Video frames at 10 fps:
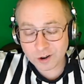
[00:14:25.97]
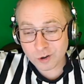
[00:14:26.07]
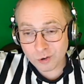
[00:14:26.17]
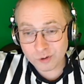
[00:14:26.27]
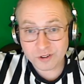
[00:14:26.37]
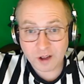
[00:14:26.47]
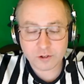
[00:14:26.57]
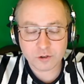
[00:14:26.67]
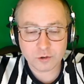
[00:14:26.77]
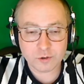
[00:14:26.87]
Our goal is
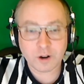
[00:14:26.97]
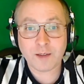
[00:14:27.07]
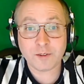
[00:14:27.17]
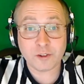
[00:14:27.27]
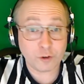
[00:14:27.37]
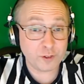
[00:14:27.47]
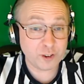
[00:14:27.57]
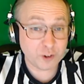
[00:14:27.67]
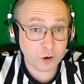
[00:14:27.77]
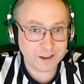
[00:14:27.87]
not to, have it serve as a
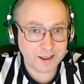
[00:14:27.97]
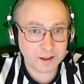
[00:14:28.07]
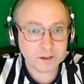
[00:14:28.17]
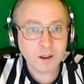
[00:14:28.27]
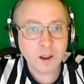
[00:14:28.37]
tourniquet,